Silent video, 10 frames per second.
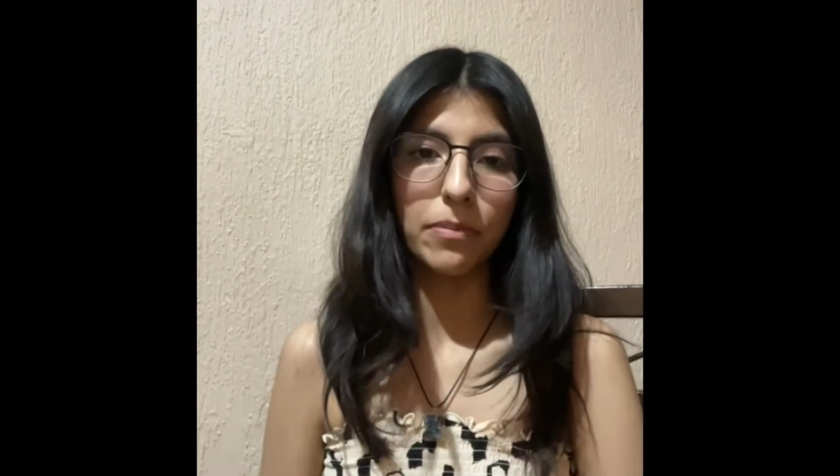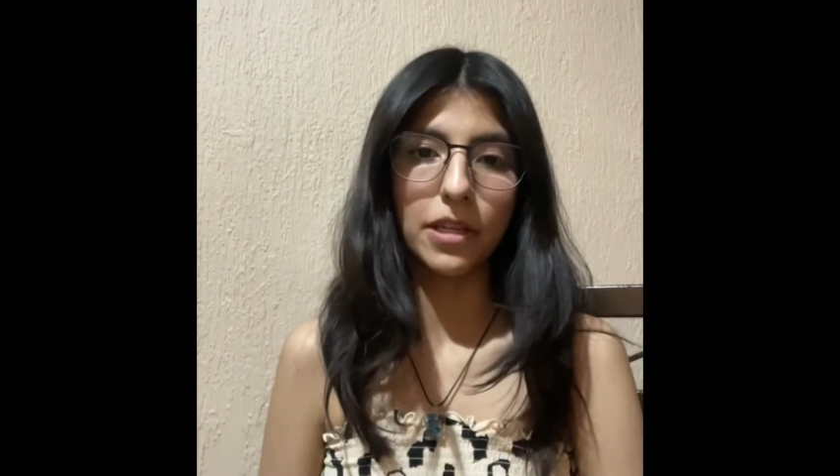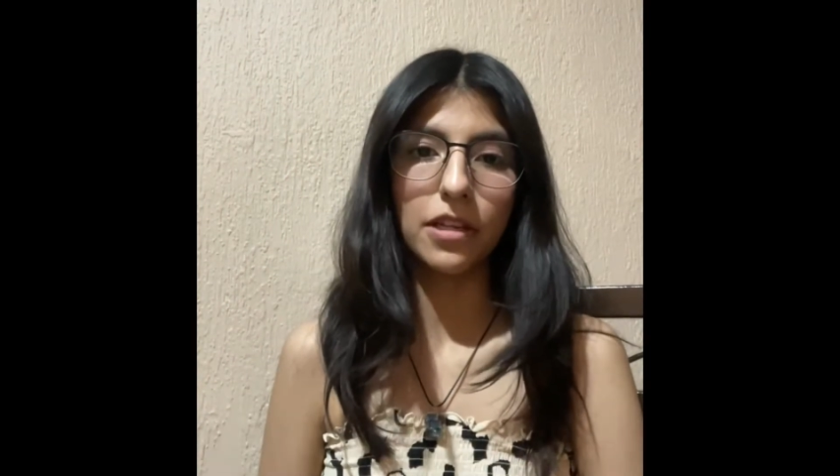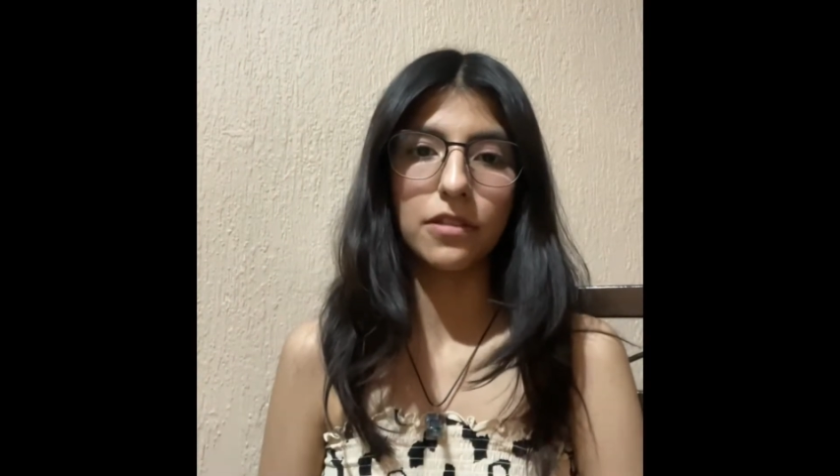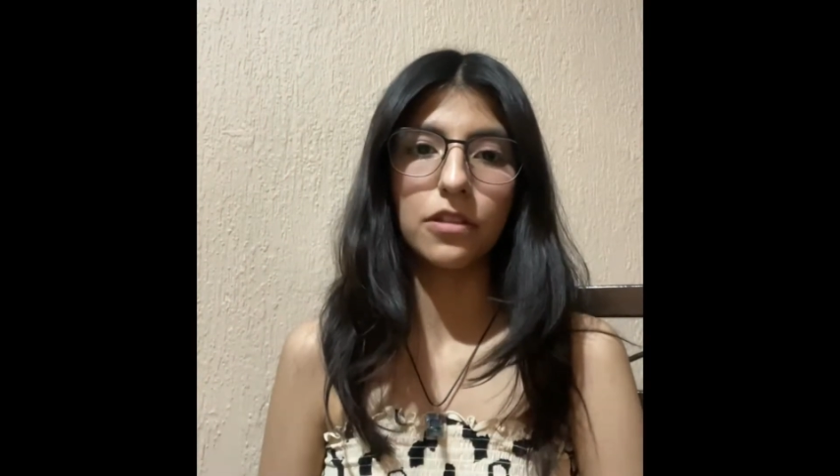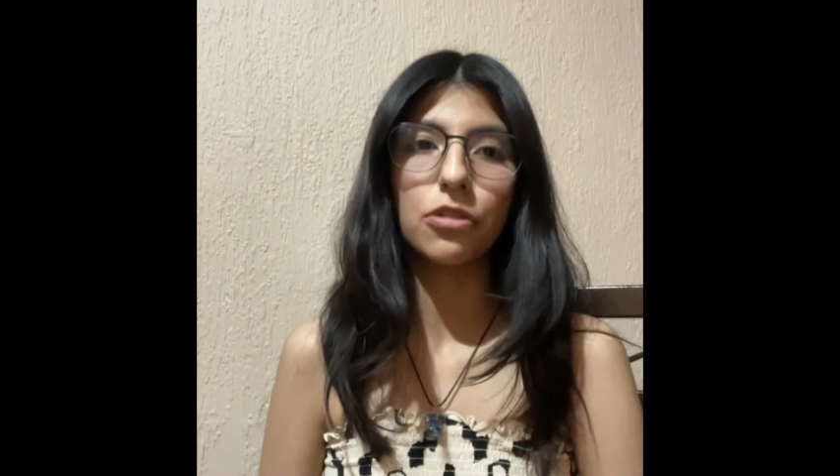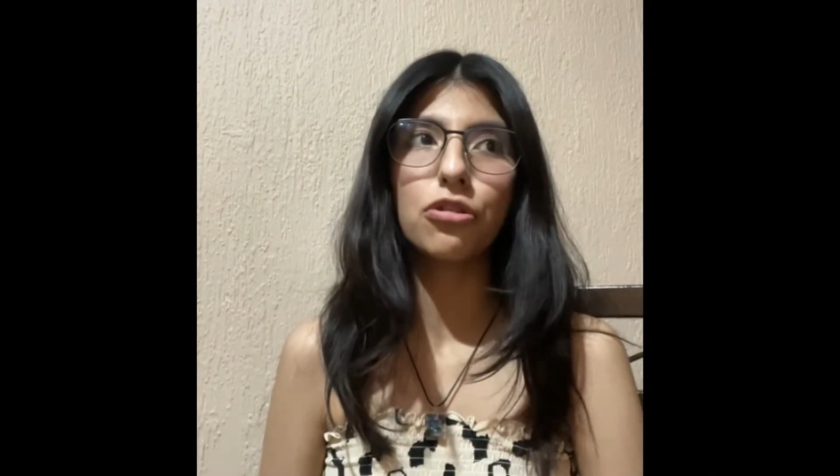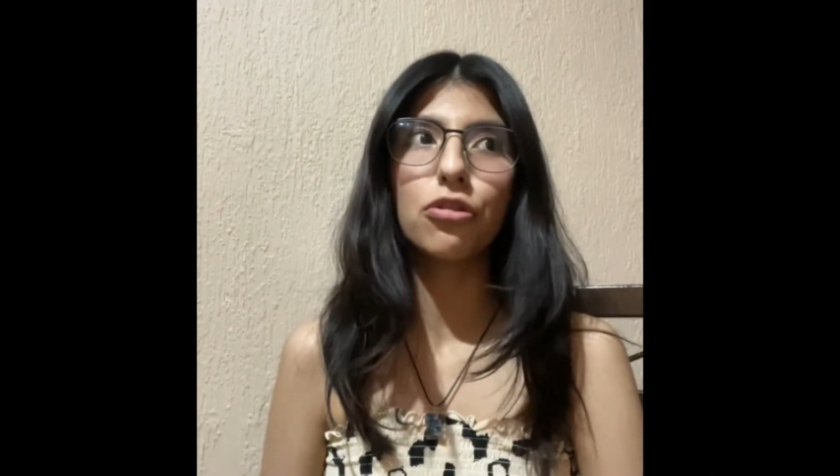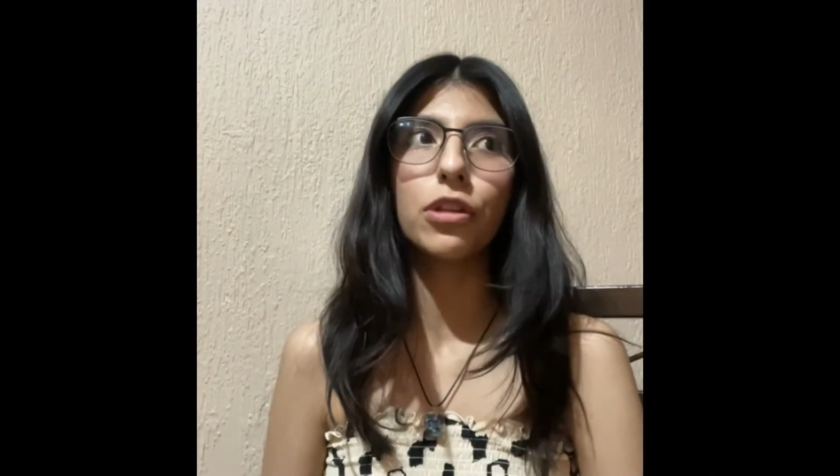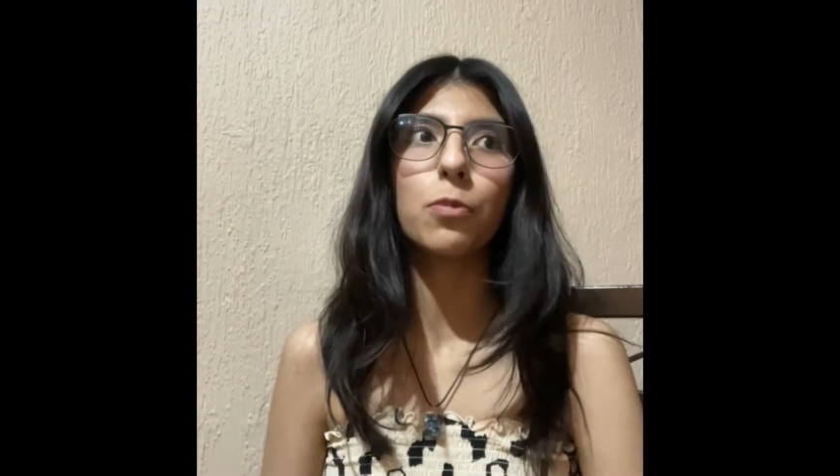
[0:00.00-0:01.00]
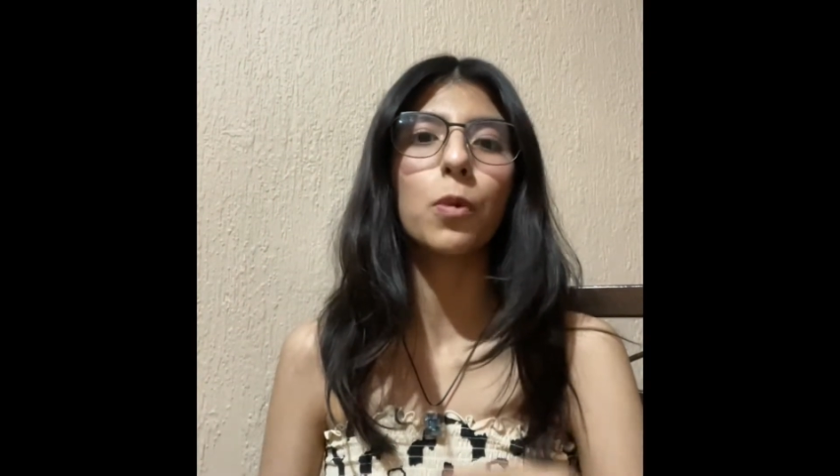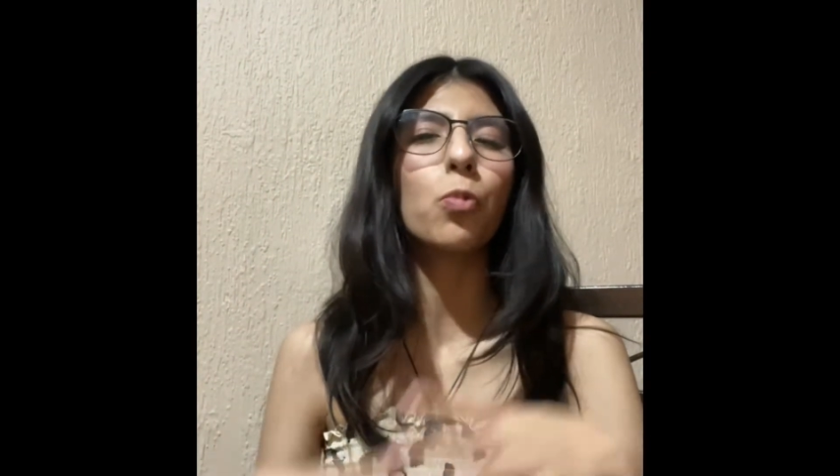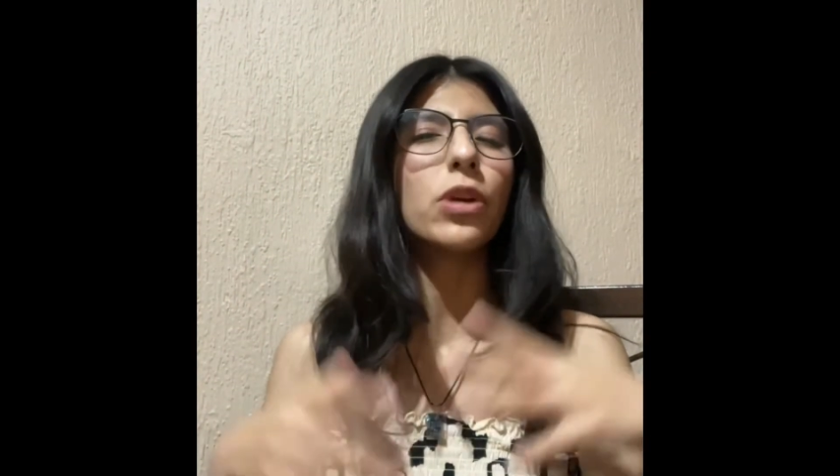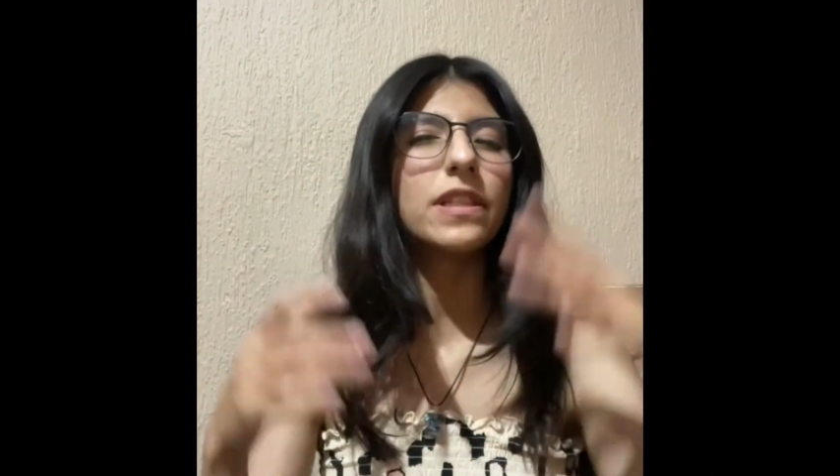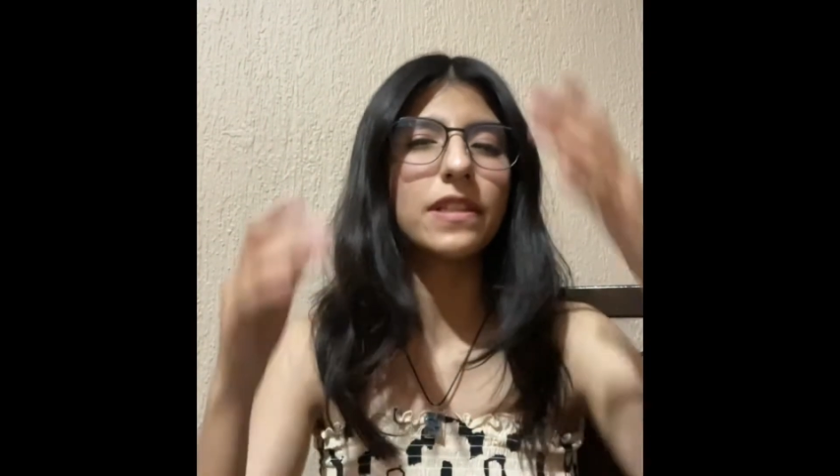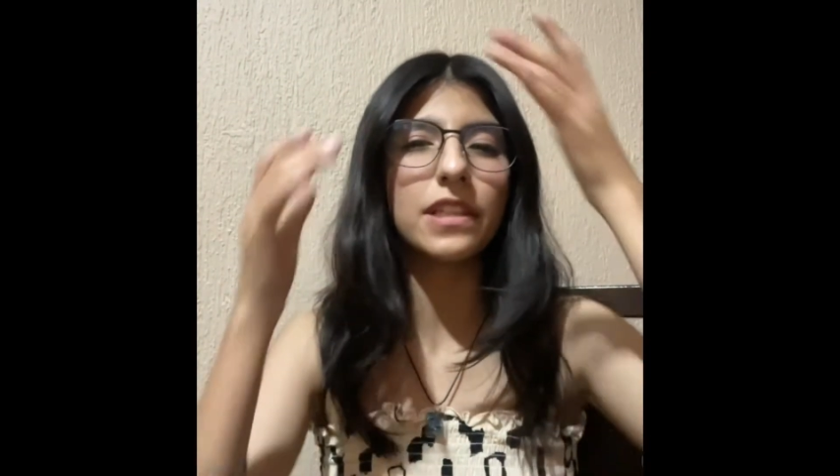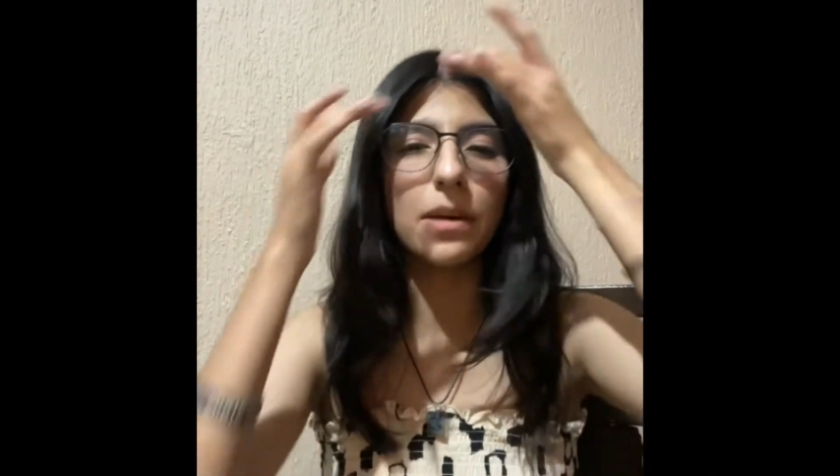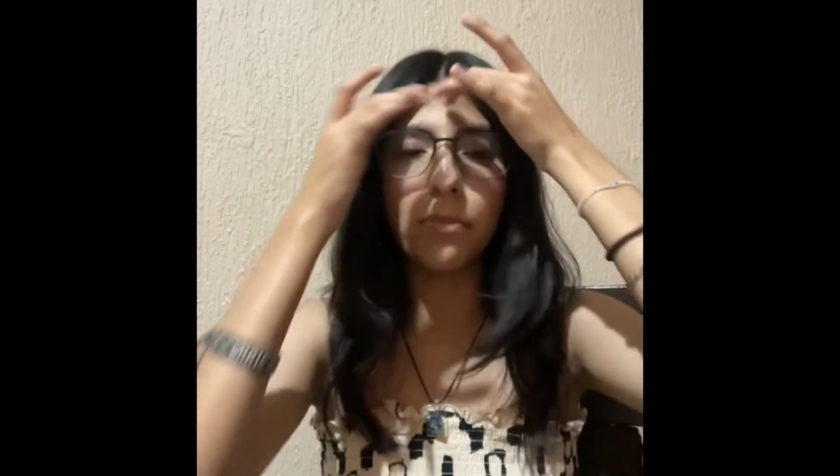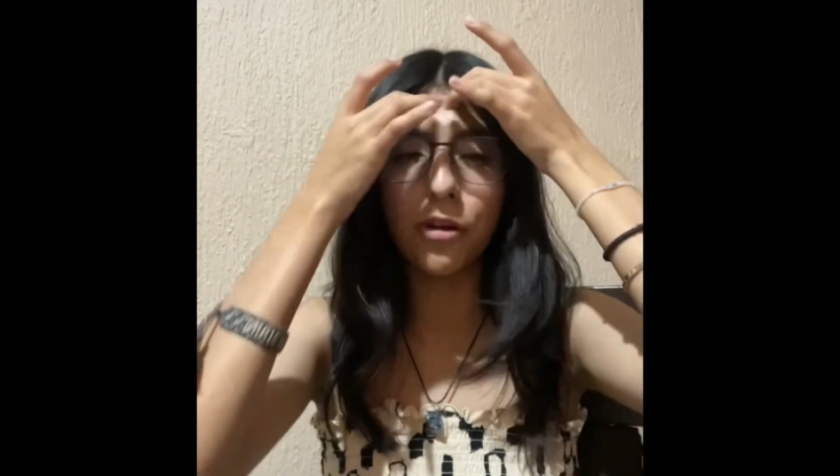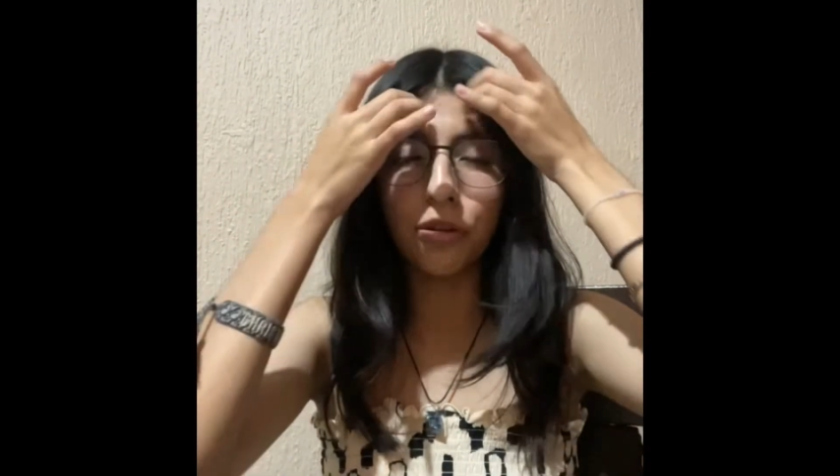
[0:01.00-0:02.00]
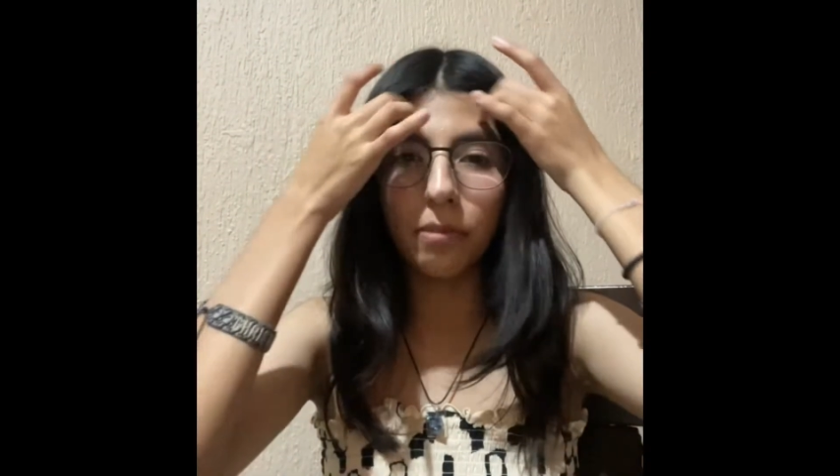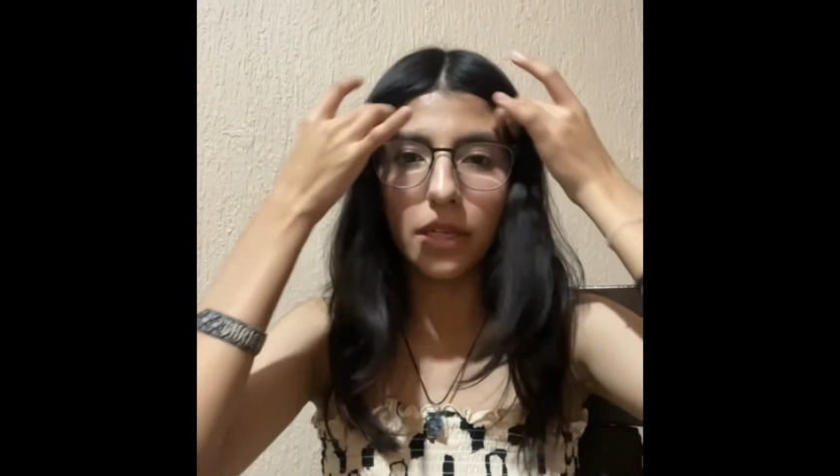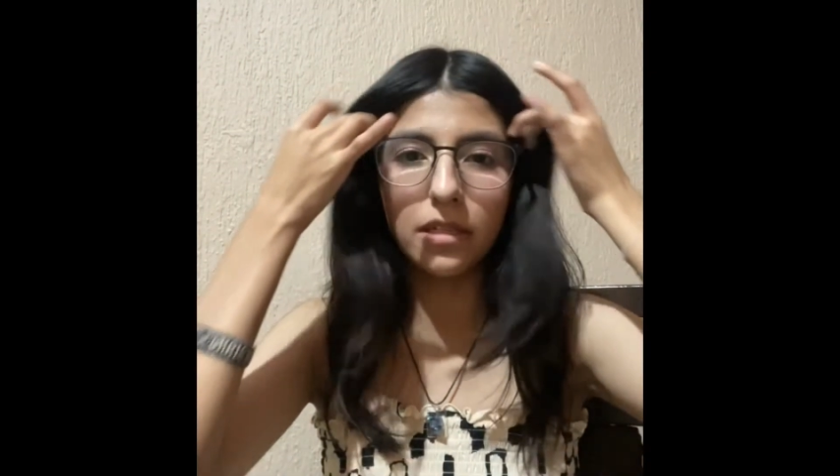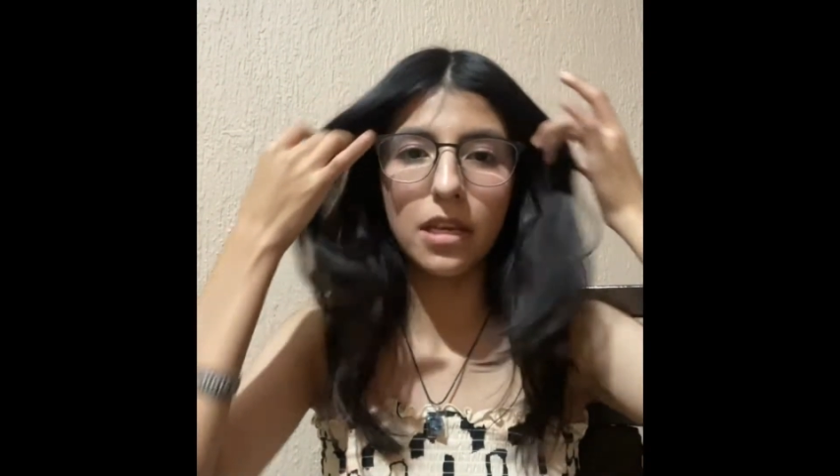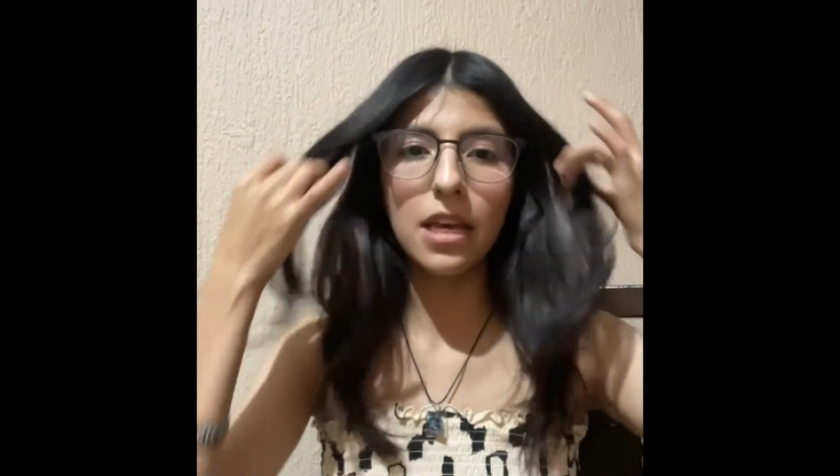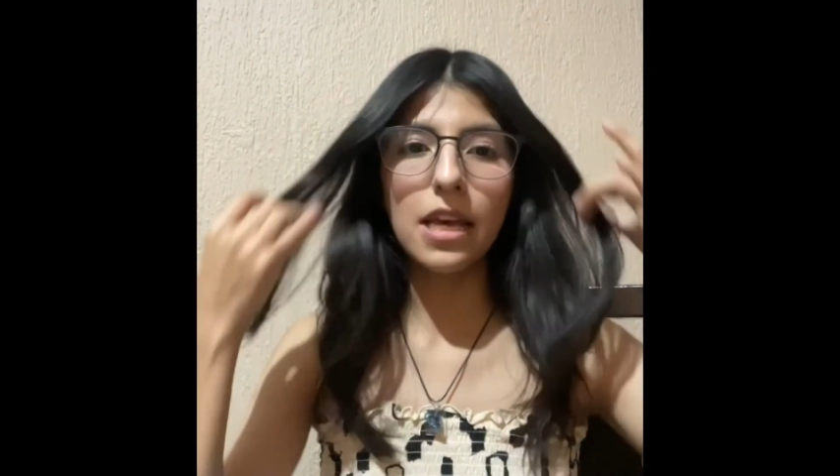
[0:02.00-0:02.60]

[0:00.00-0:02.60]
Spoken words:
because usually when we see a monument,